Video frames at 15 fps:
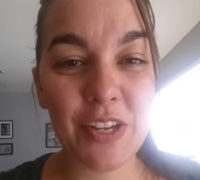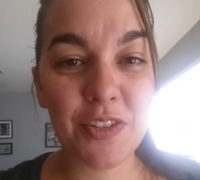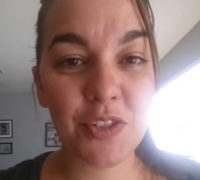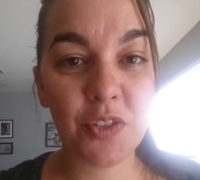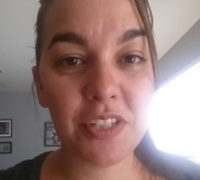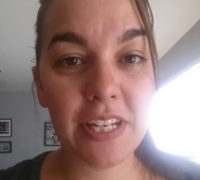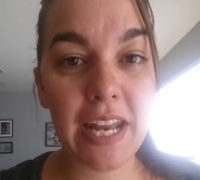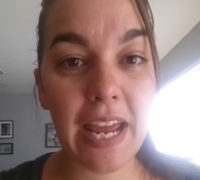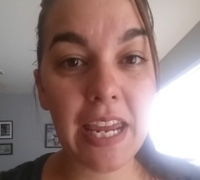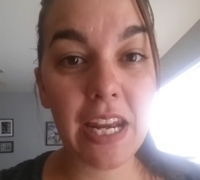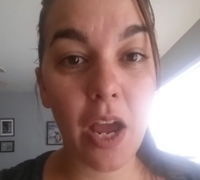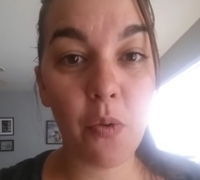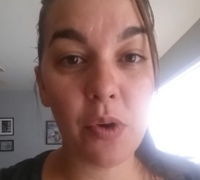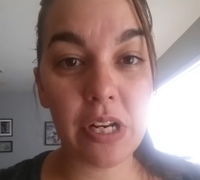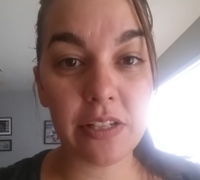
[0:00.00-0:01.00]
So tonight
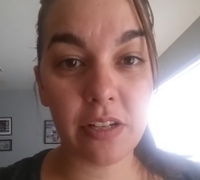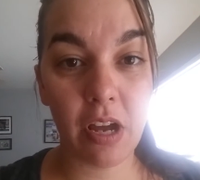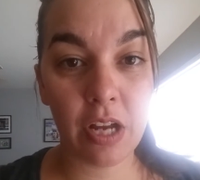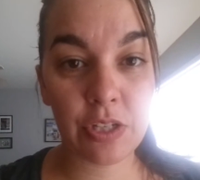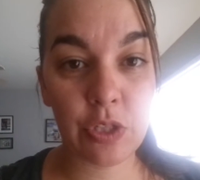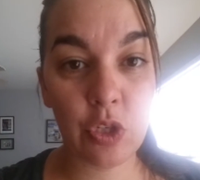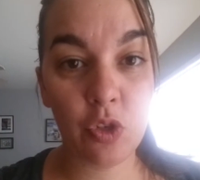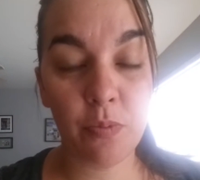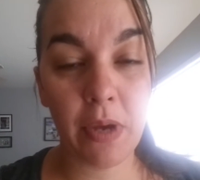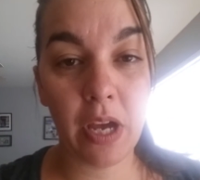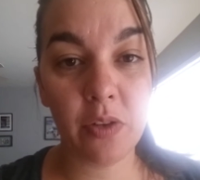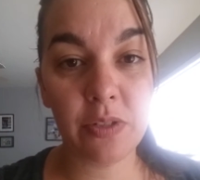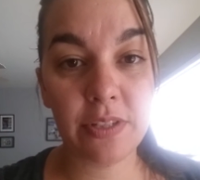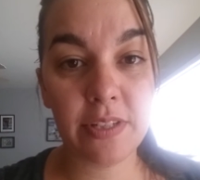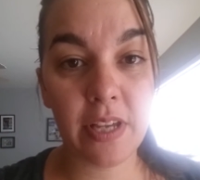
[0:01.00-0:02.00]
I want to talk to you
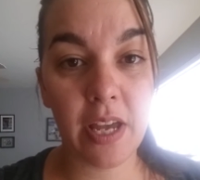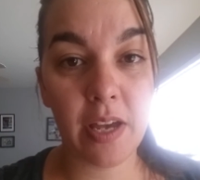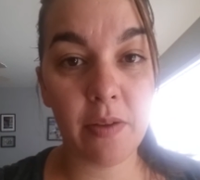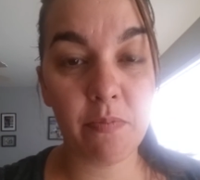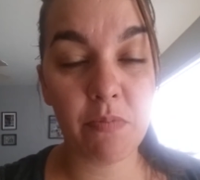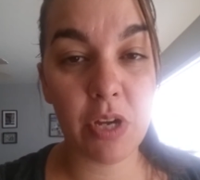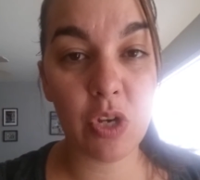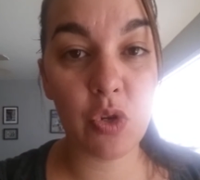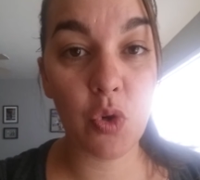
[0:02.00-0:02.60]
about some